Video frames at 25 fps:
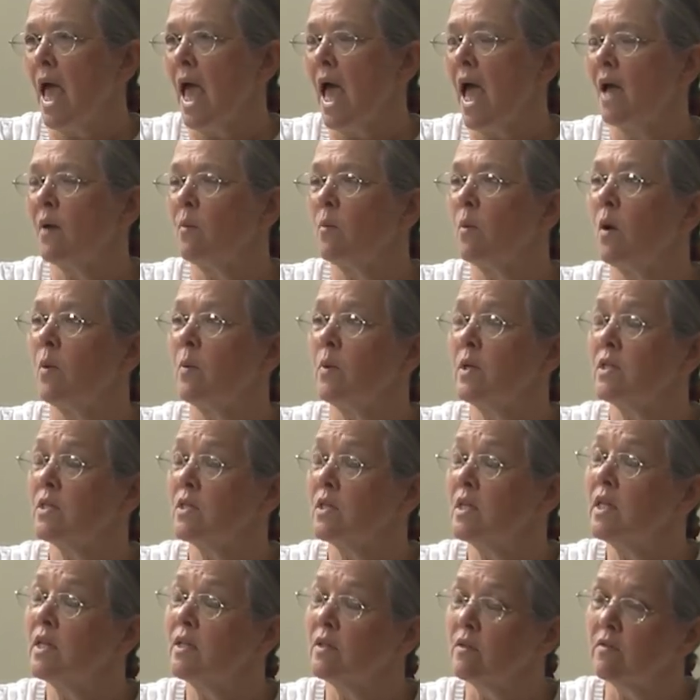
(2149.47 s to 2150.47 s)
And what we
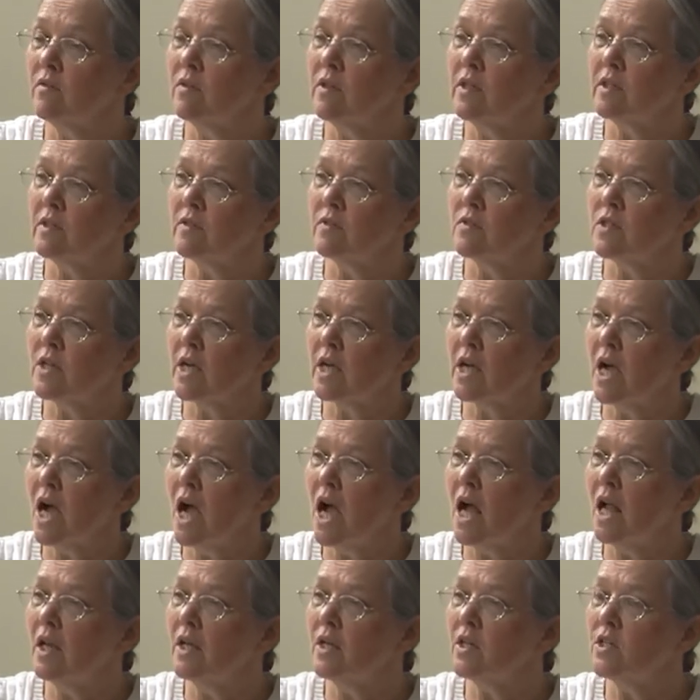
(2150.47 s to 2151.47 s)
see in the field of
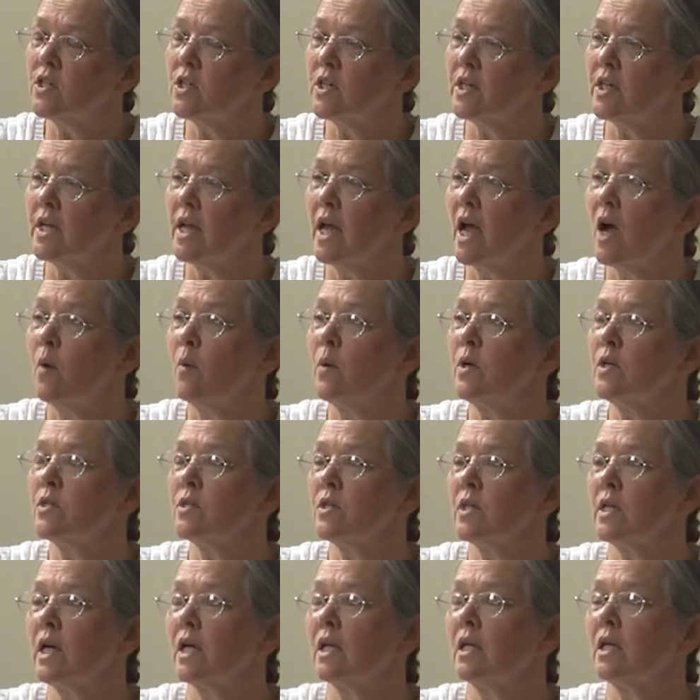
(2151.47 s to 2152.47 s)
psychology, now we
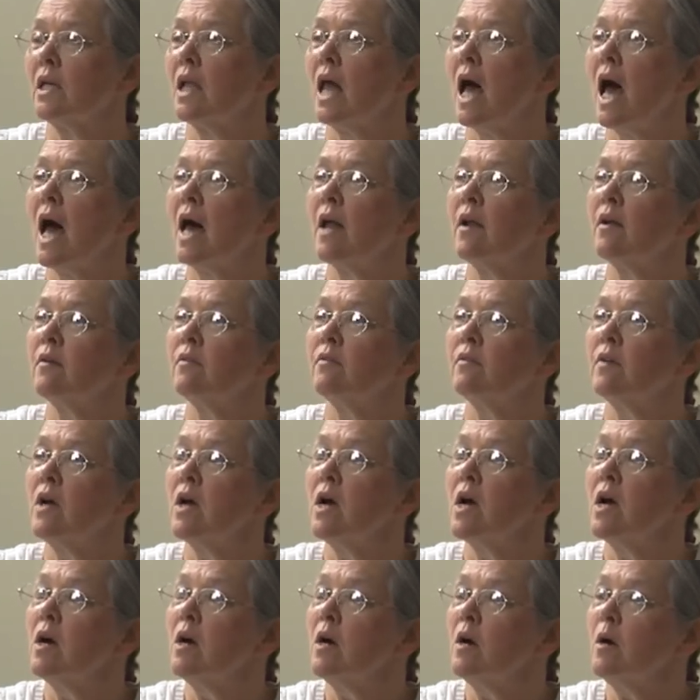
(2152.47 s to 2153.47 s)
see a lot of
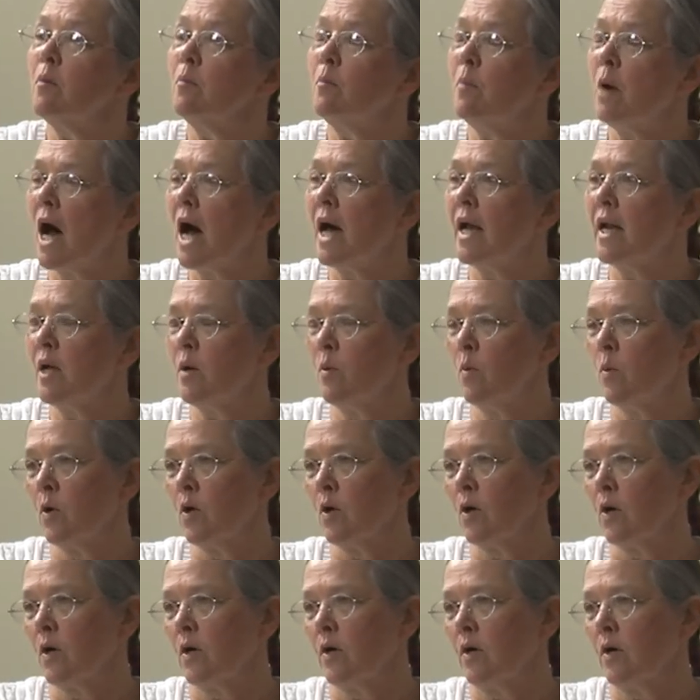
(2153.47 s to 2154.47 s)
body
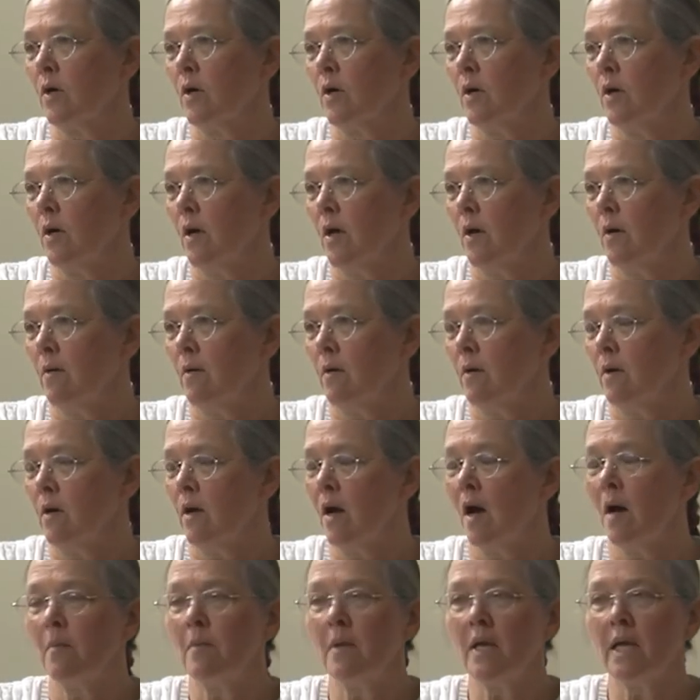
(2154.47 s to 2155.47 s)
work
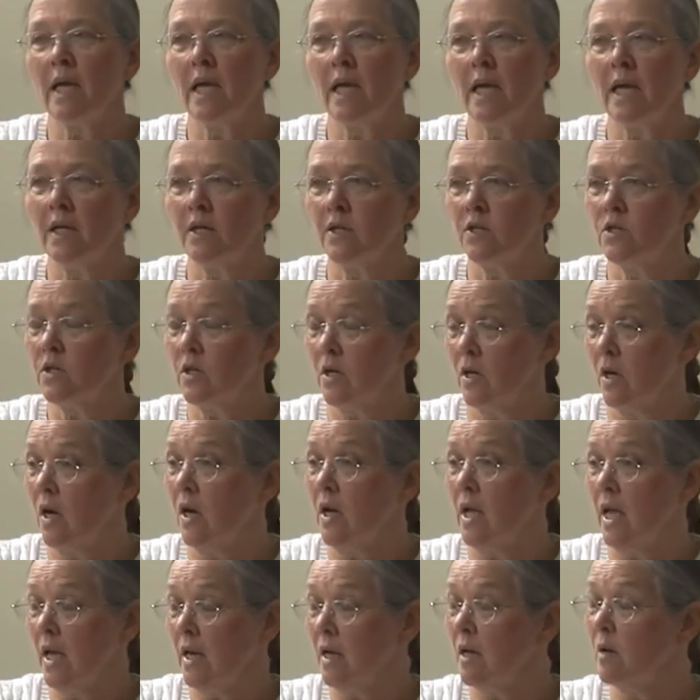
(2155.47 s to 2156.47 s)
coming into
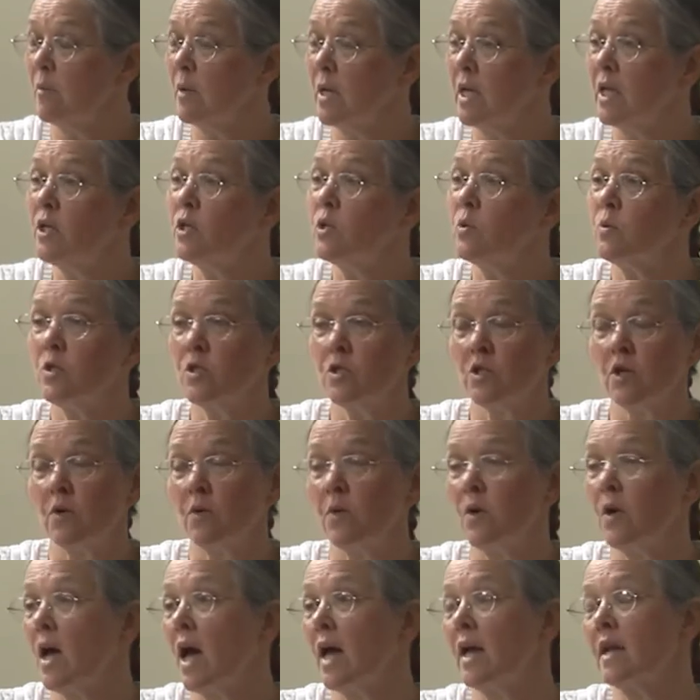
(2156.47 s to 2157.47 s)
its own,
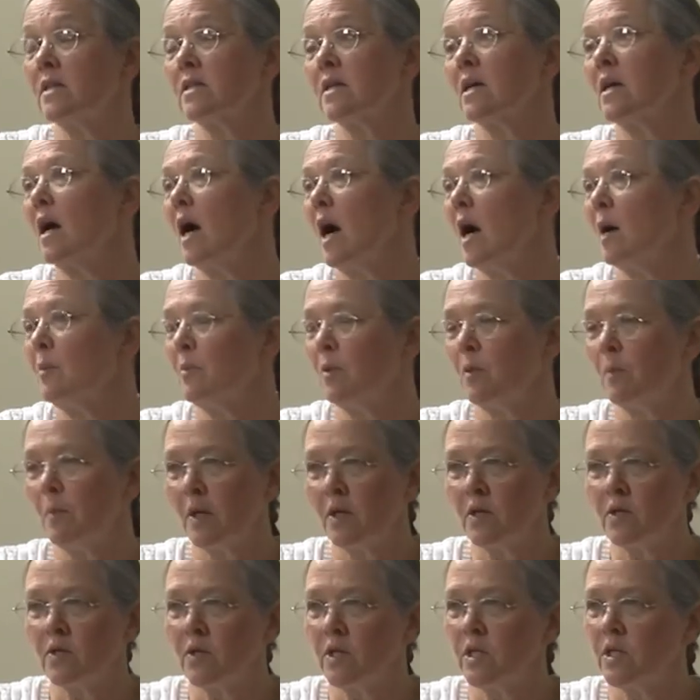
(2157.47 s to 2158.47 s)
mm-hmm. not as a
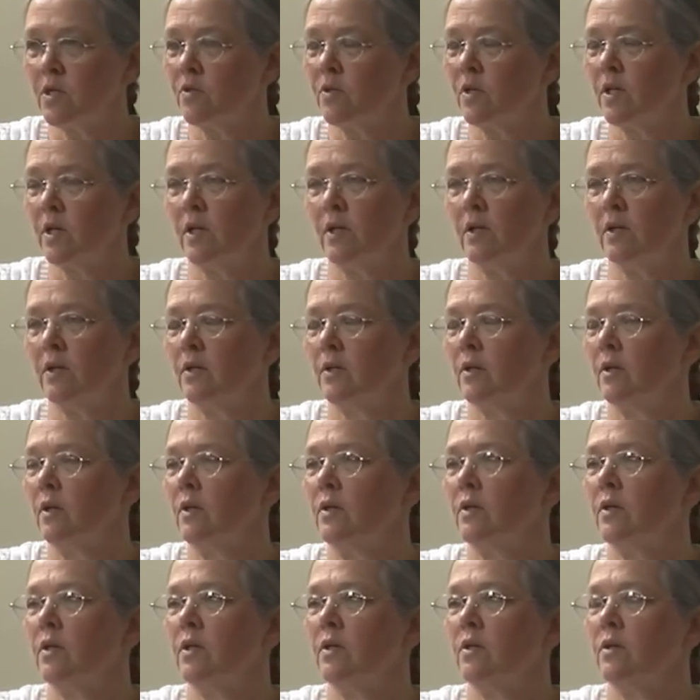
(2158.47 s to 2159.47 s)
complementary
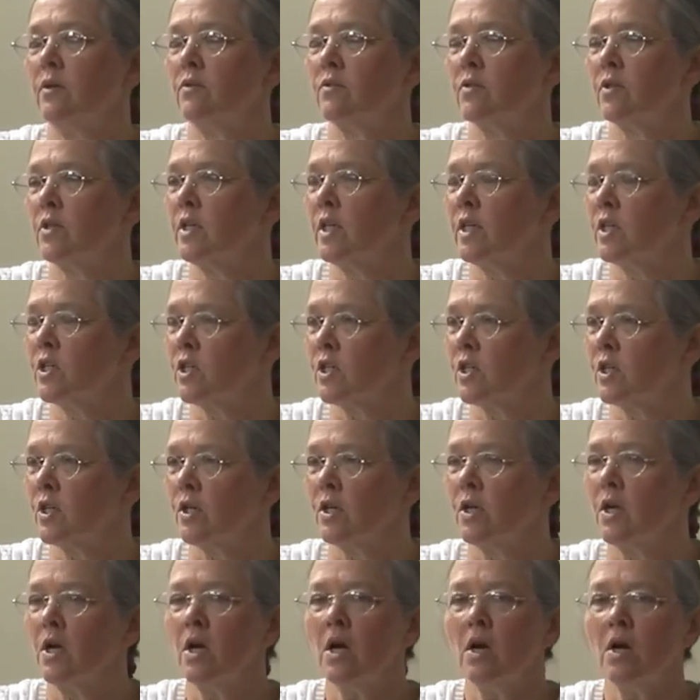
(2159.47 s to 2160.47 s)

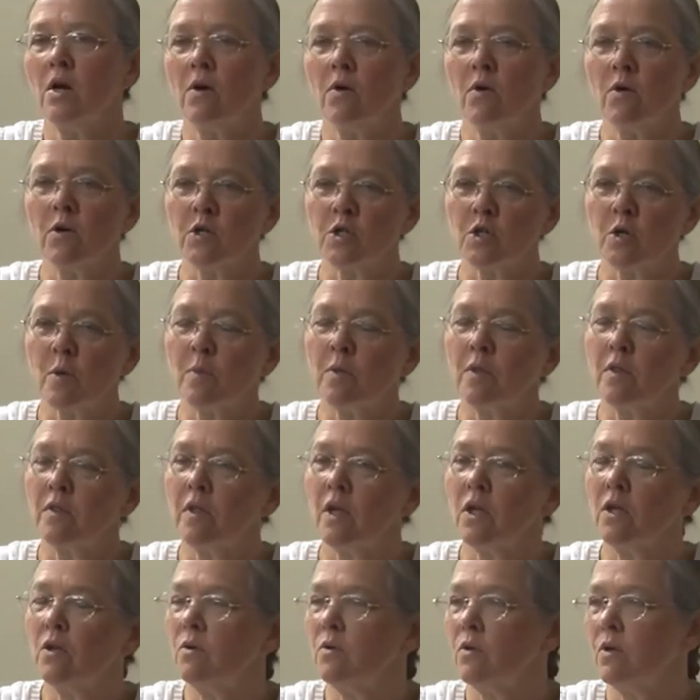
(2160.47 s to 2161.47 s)
tradition or something
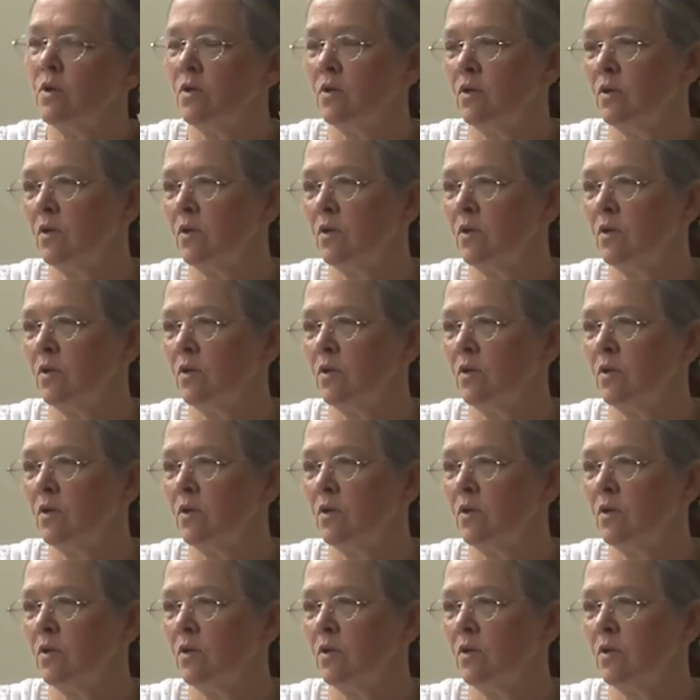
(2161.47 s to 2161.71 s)
that you can